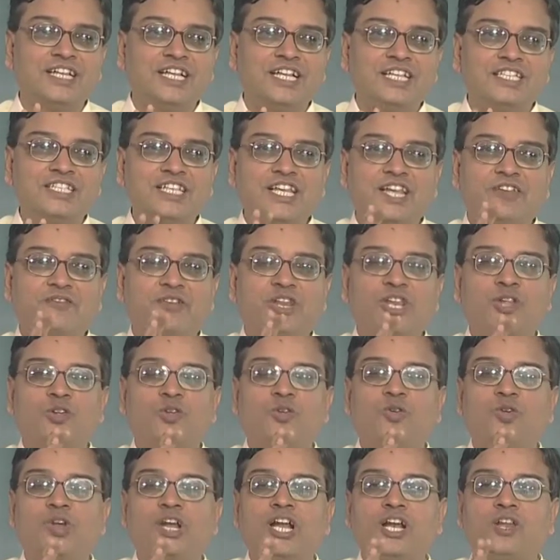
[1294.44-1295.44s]
See, when you
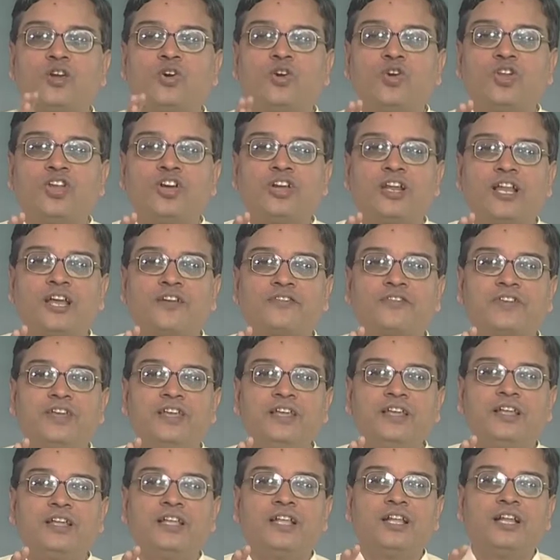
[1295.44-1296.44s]
look at
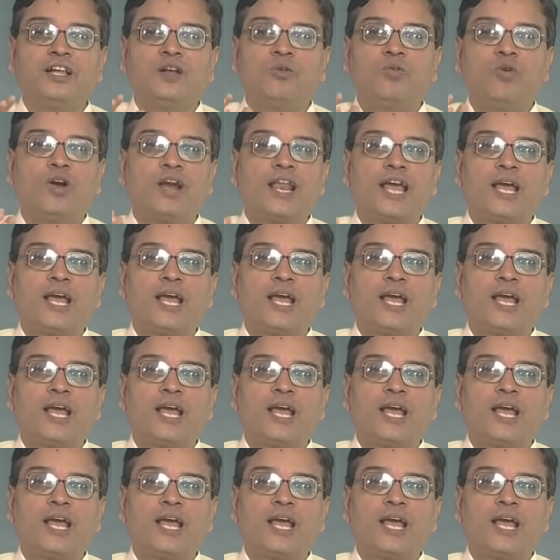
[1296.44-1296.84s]
holography, what